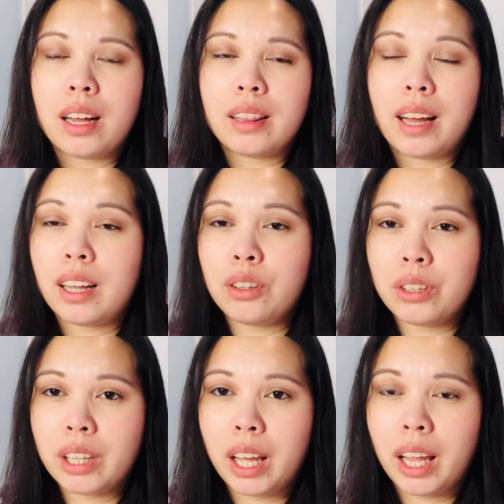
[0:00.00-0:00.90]
the other
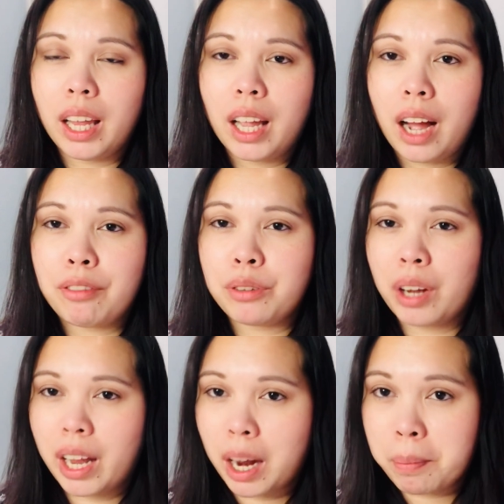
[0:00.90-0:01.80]
day after
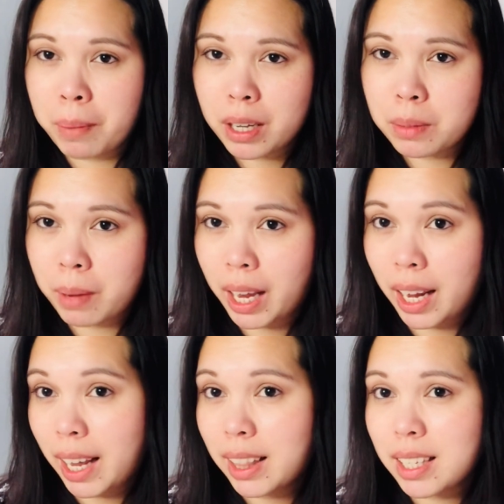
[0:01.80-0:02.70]
I unbox my
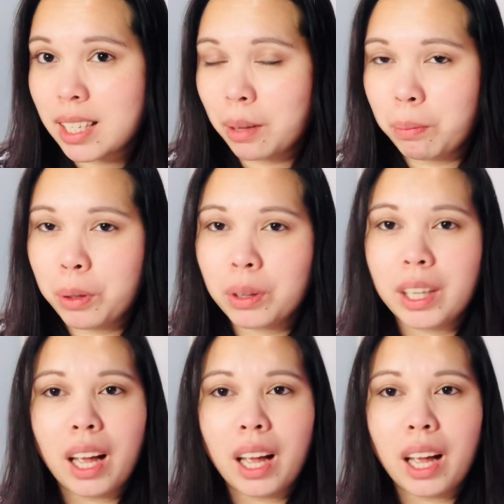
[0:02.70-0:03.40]
latest in beauty,